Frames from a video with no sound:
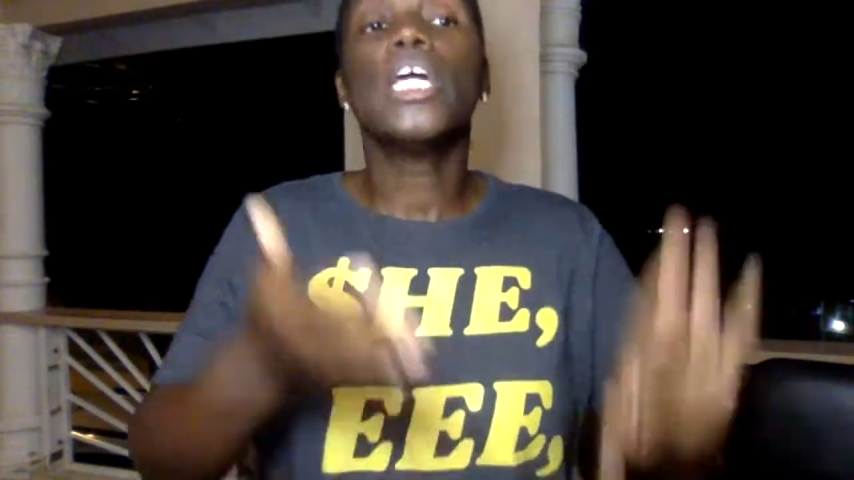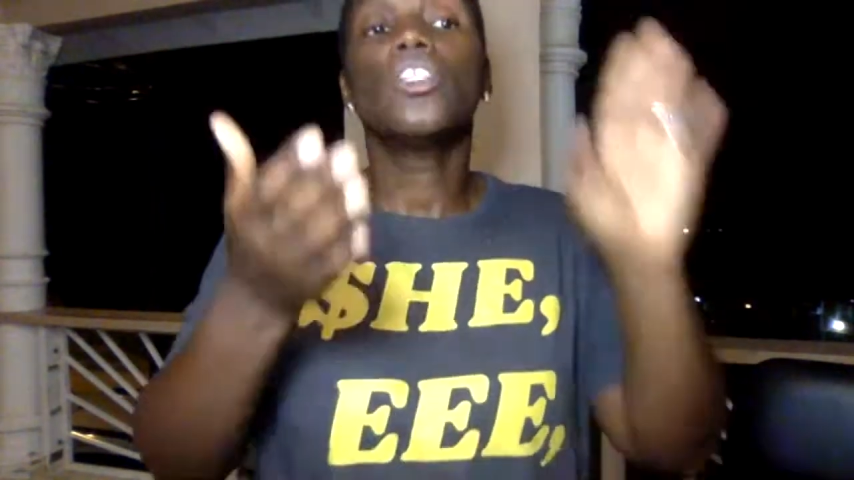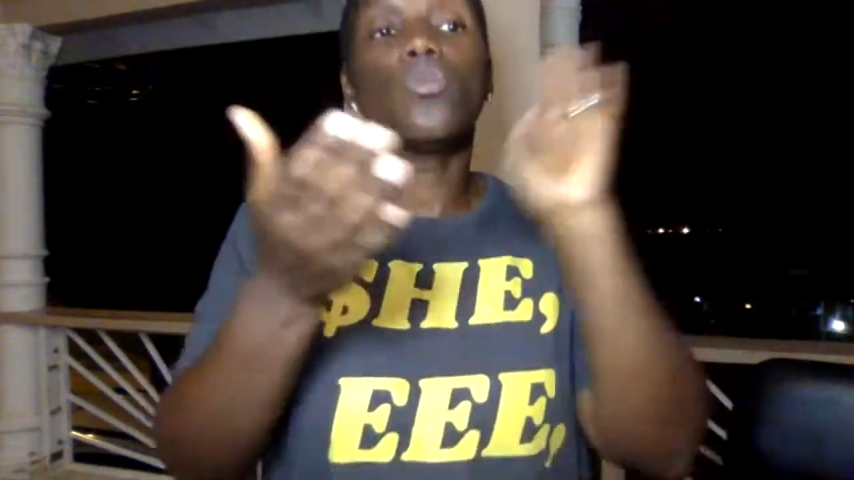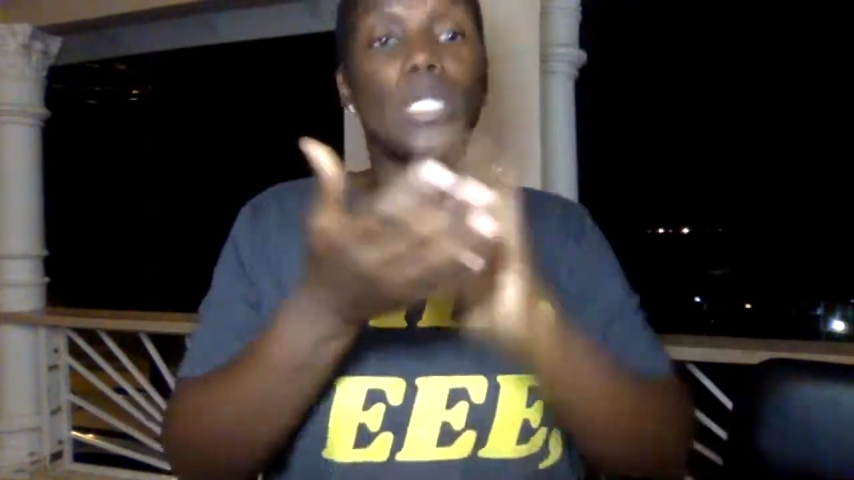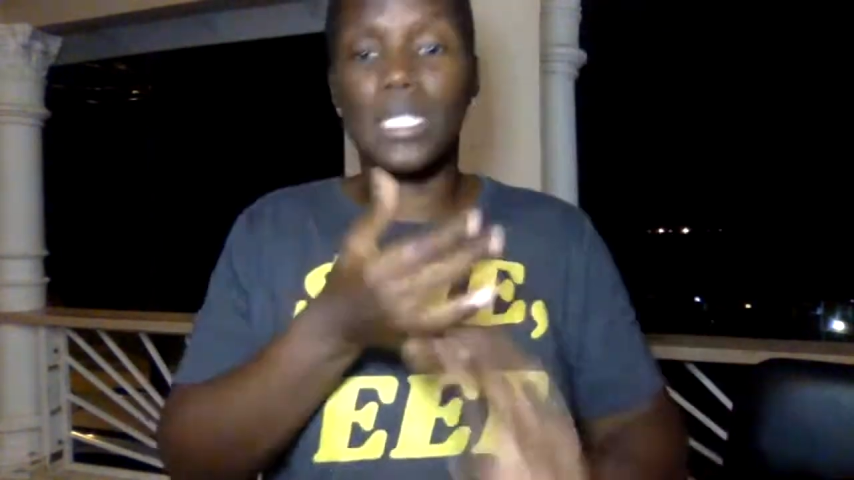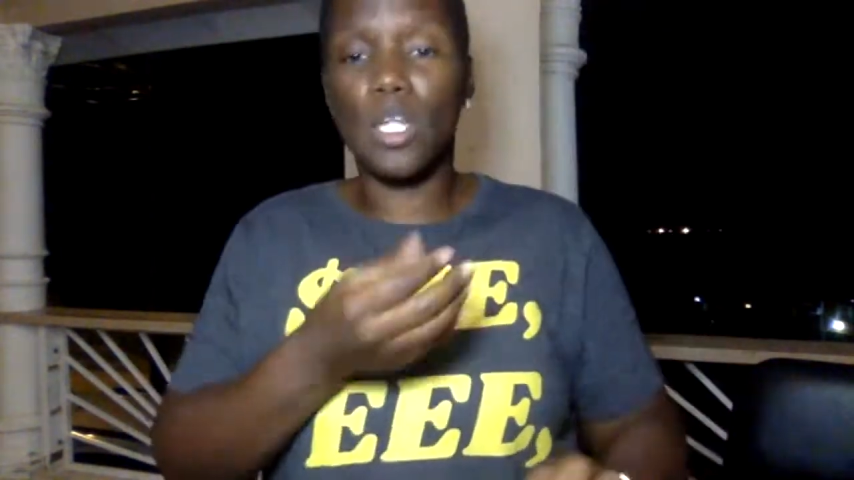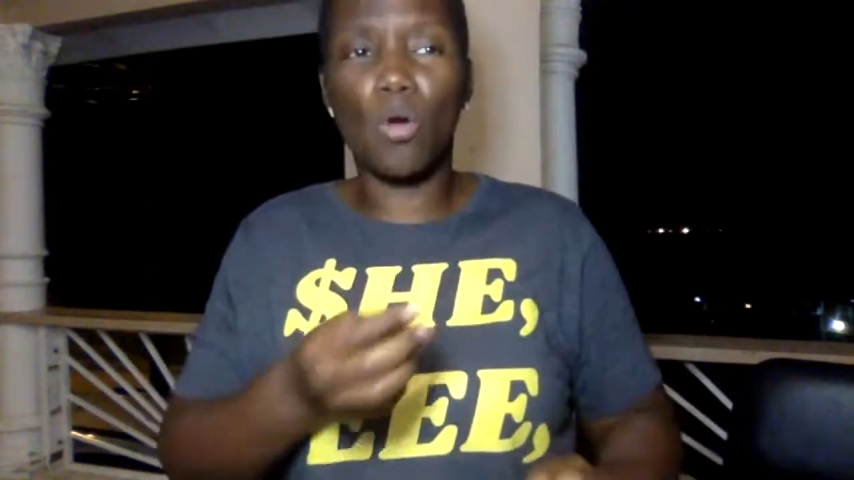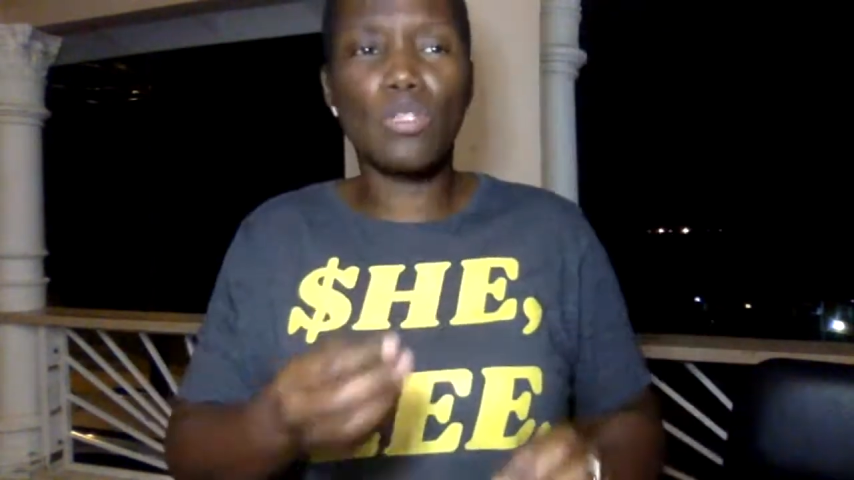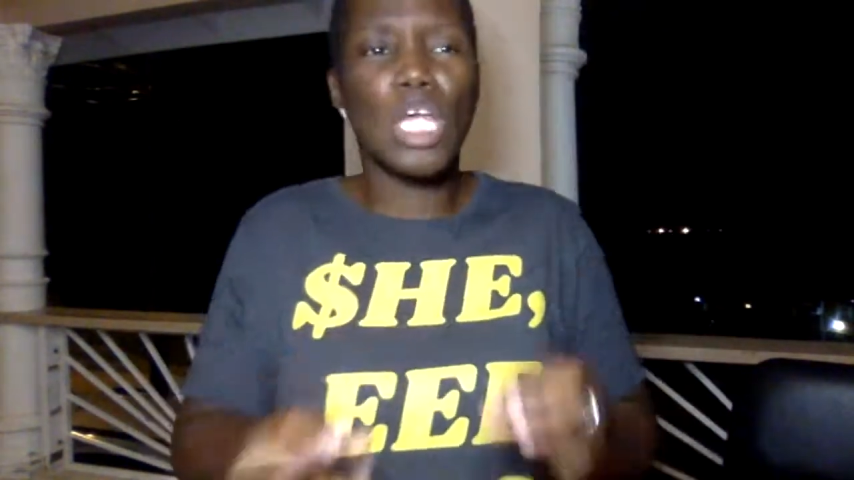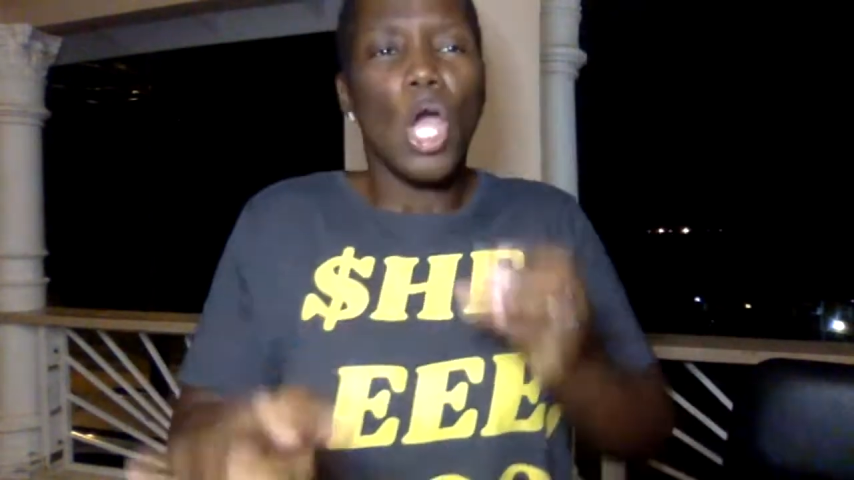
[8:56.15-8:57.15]
tweeting
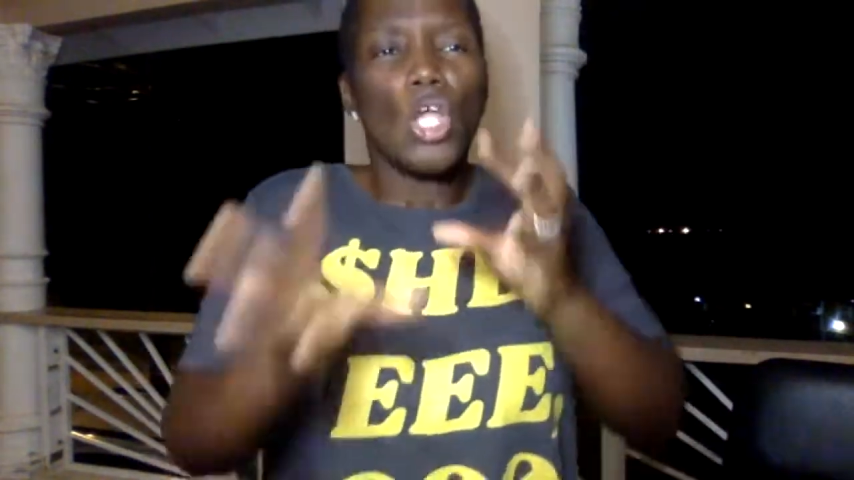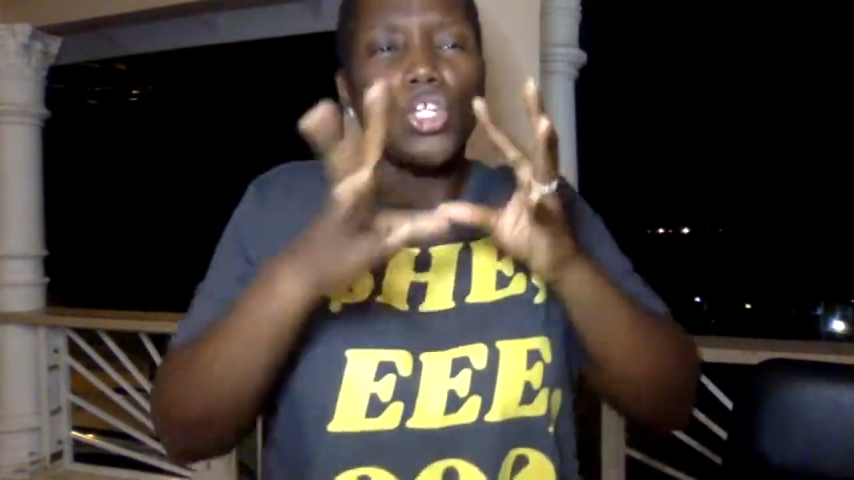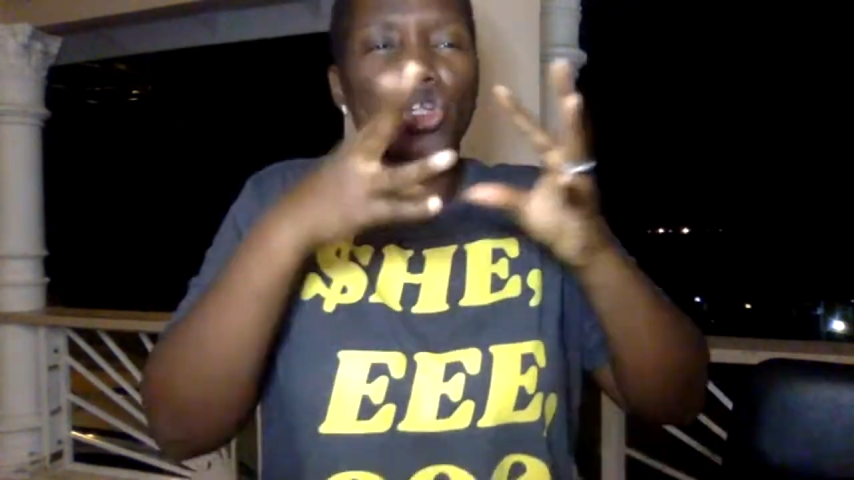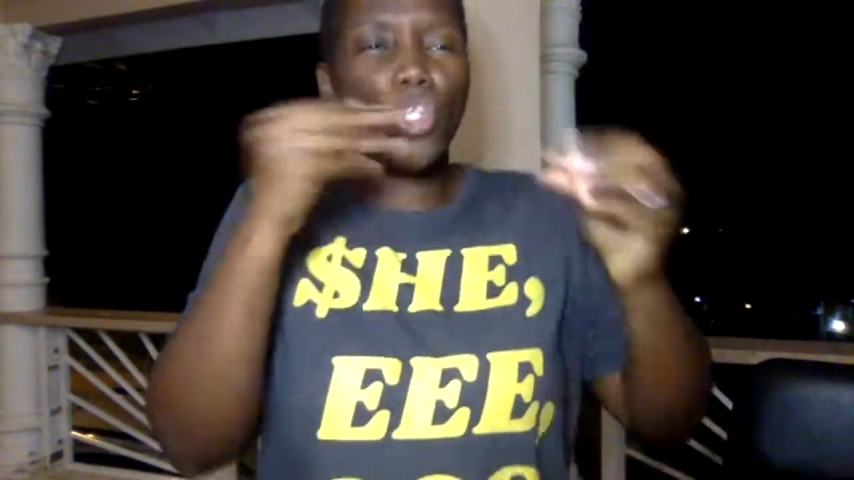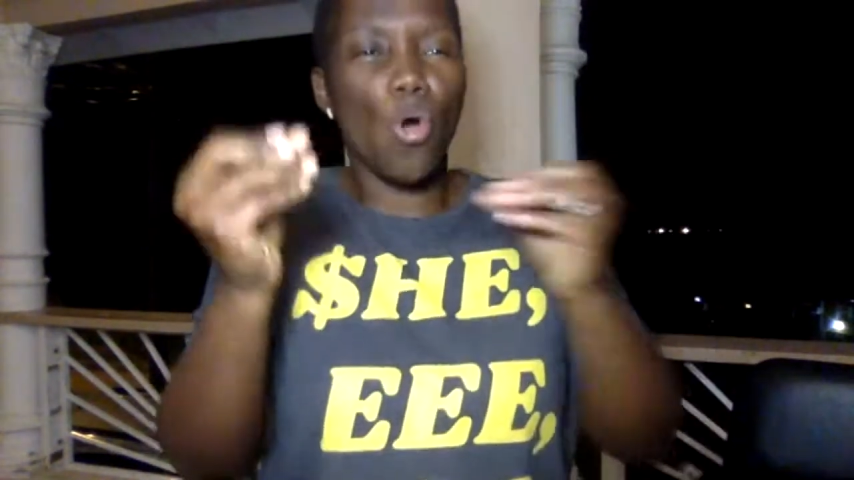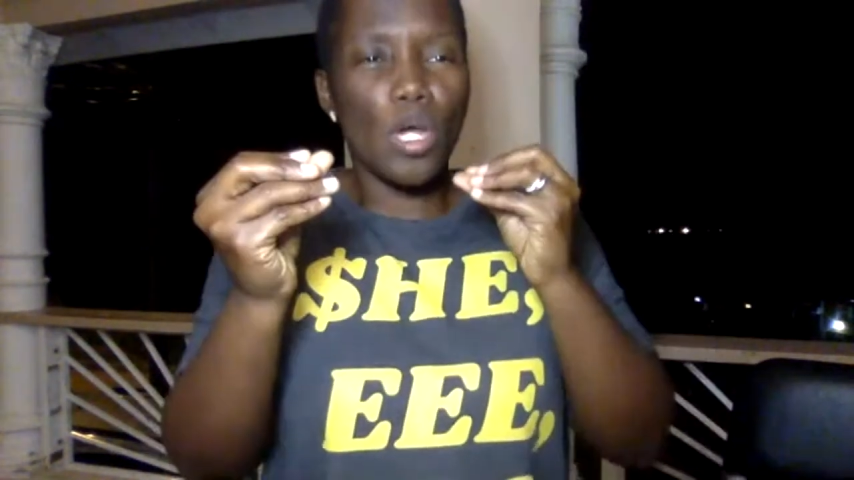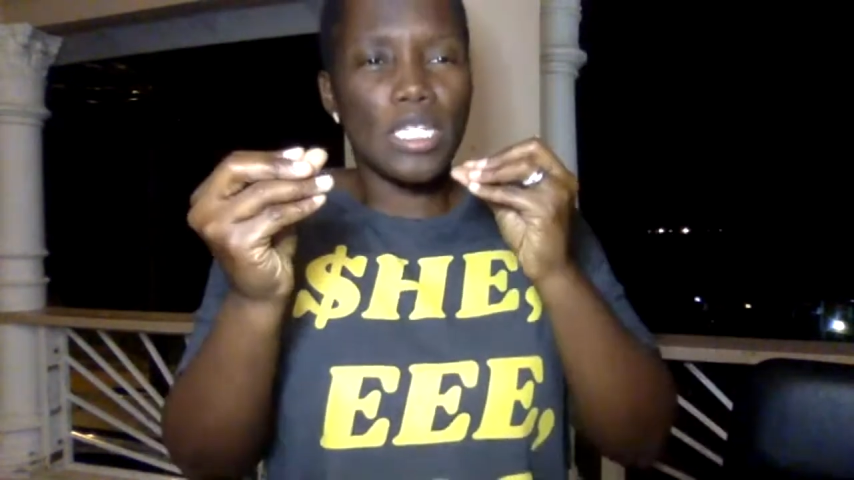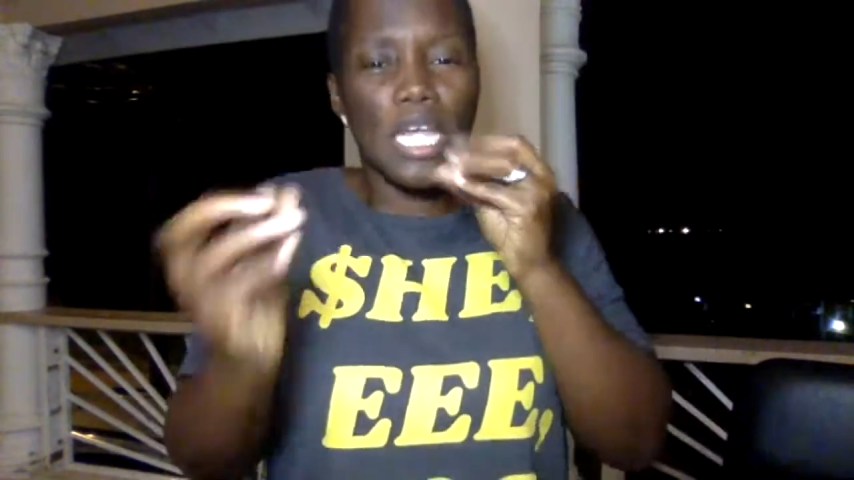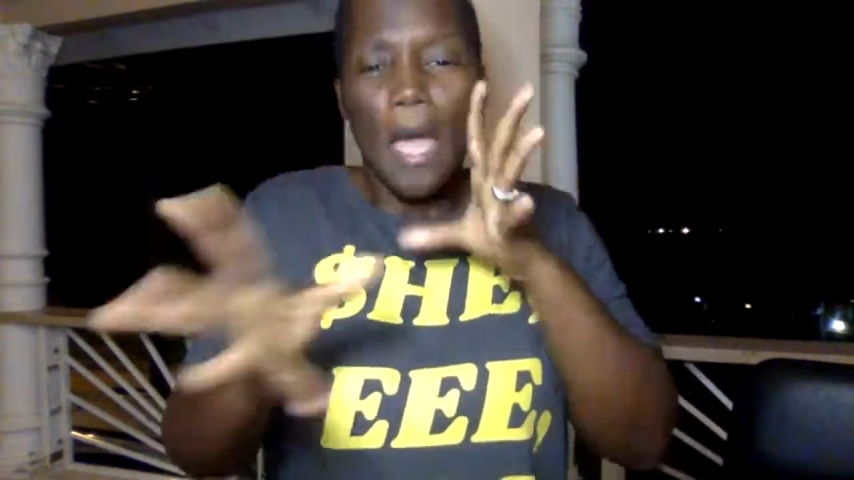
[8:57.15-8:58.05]
out short,